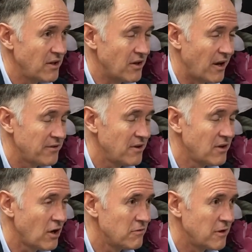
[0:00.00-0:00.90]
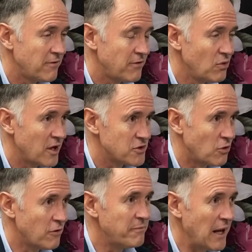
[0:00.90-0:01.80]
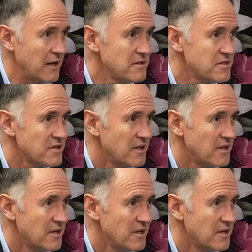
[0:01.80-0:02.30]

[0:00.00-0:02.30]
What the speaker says: I think COVID threw us off balance,